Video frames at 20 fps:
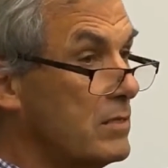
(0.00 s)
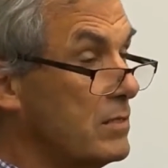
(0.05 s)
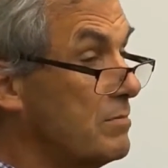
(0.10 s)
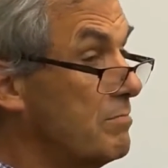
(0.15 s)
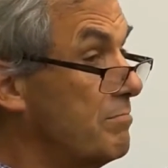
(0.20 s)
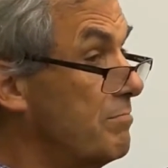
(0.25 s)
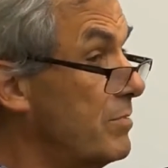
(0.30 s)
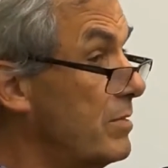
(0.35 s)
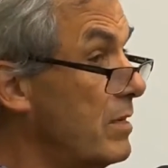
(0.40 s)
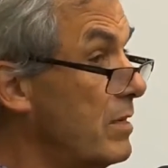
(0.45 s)

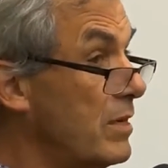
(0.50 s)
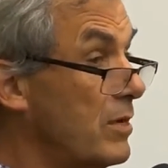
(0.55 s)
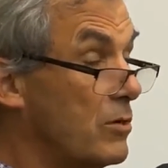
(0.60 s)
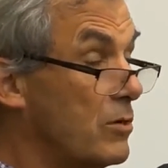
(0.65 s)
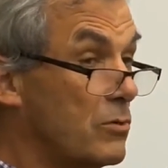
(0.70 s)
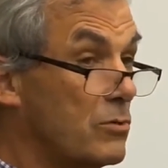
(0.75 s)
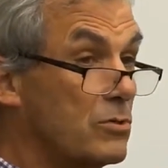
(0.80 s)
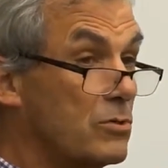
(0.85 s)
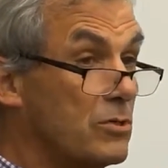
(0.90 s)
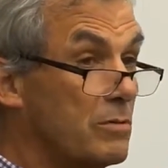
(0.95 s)
It's really
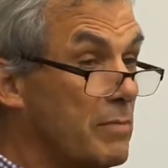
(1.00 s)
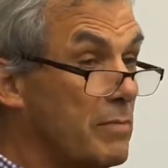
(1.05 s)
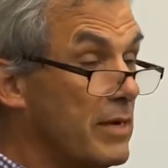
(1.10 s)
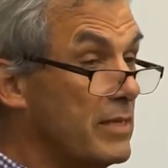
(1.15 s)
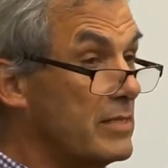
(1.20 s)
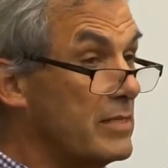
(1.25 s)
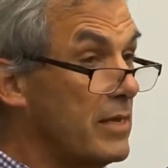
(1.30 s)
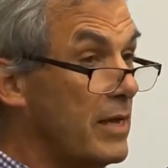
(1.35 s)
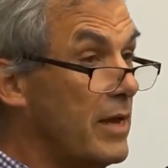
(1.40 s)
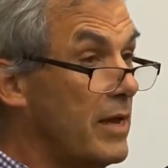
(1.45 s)
good to
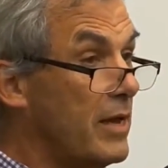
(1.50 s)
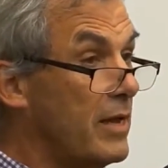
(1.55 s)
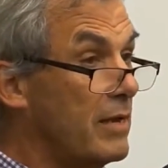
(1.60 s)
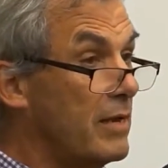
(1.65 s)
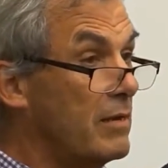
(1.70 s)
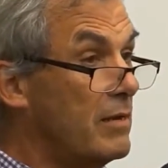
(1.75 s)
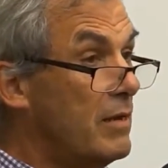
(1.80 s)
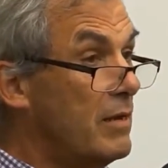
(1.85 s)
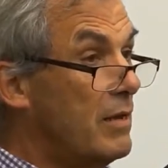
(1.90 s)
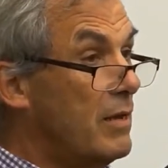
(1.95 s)

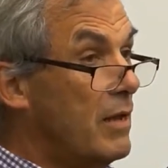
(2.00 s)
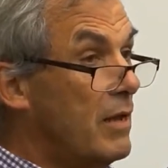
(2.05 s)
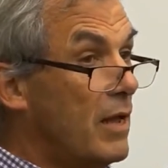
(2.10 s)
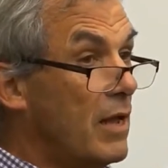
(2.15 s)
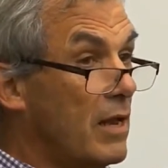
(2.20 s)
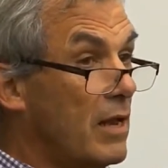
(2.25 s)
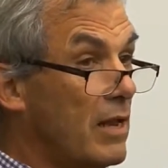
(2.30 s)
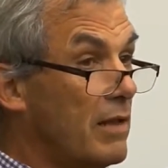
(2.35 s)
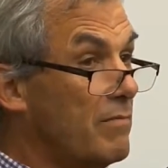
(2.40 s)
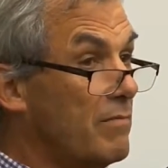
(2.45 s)
maintain
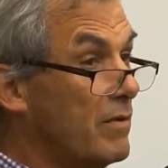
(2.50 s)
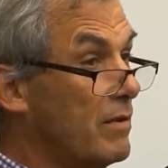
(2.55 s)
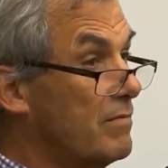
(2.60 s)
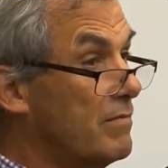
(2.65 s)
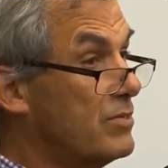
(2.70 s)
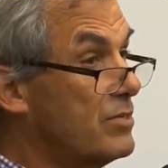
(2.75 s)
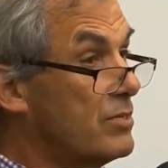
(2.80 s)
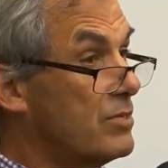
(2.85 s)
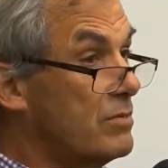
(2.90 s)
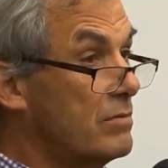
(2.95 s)
a level
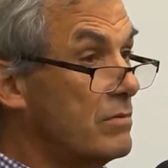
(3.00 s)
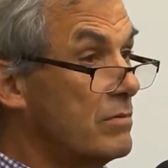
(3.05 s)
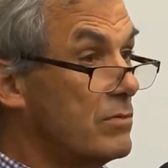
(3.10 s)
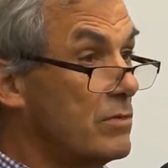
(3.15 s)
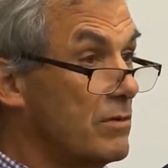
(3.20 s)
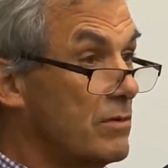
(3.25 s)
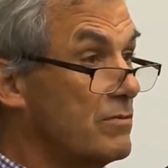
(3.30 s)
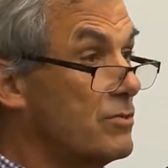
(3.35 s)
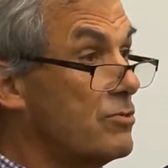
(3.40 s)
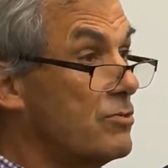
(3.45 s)
of
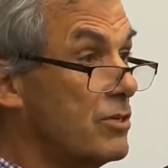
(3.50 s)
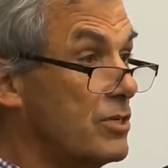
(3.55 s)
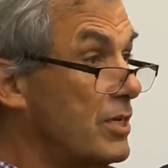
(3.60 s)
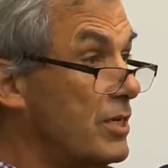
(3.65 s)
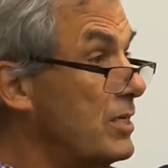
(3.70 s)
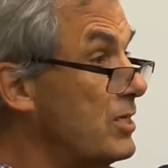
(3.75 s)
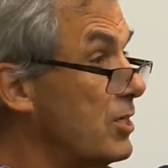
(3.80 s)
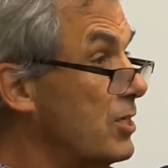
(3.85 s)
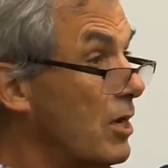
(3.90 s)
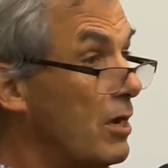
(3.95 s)
sort of
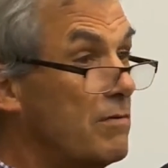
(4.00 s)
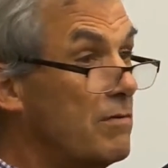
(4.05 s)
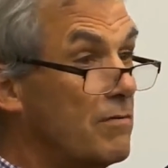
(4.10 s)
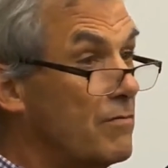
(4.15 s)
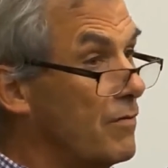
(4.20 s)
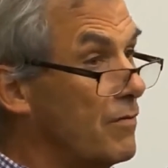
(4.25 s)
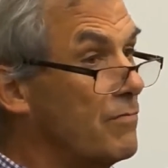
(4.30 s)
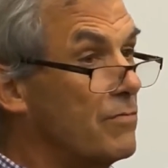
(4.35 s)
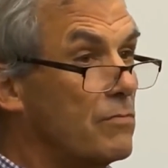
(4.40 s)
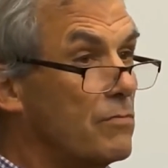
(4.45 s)
strategic
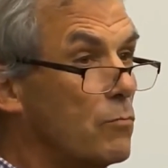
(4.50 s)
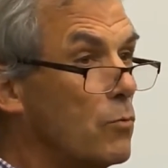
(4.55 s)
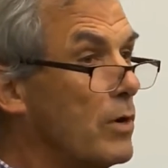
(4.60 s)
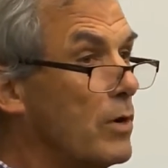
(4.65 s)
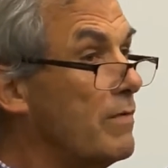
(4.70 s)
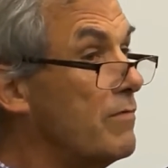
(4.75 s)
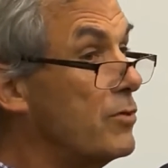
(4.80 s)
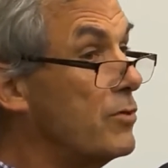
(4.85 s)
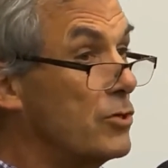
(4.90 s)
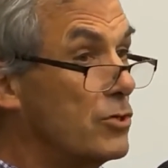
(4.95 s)
overview.
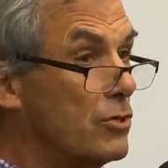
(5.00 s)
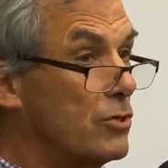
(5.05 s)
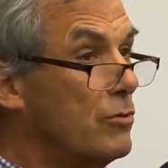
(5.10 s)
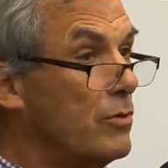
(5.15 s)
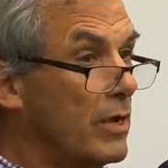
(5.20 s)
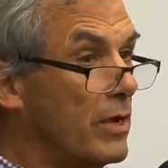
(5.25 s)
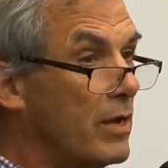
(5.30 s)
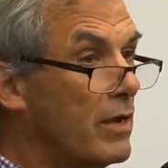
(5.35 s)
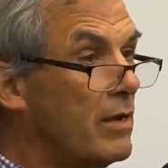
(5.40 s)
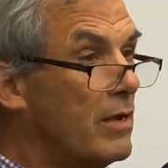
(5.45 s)
Whatever you're
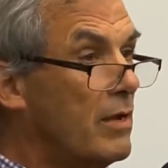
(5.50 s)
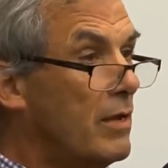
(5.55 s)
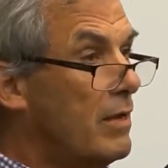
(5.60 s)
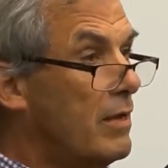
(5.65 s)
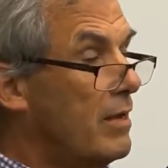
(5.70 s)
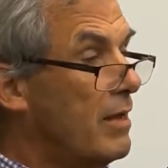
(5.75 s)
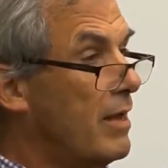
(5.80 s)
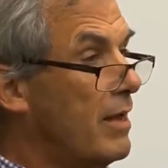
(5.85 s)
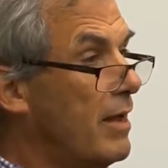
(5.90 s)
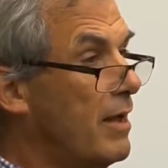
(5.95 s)
doing,
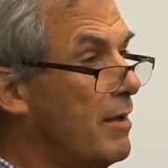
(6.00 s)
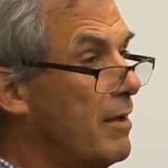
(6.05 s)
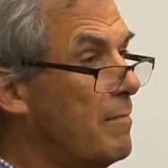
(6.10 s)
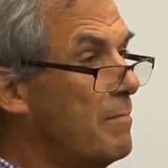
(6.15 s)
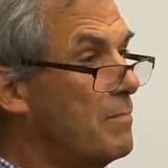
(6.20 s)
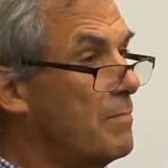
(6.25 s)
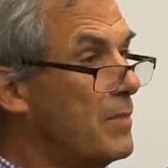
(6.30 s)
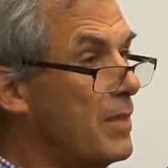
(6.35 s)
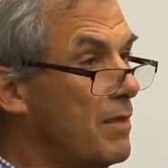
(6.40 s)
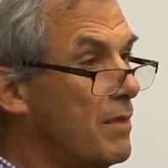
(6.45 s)

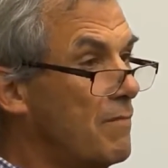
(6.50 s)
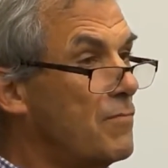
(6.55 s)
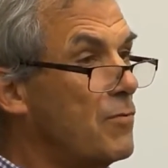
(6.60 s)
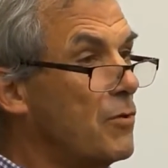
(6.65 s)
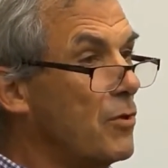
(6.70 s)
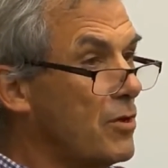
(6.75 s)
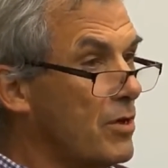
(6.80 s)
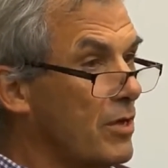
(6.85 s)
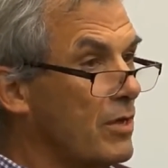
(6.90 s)
if you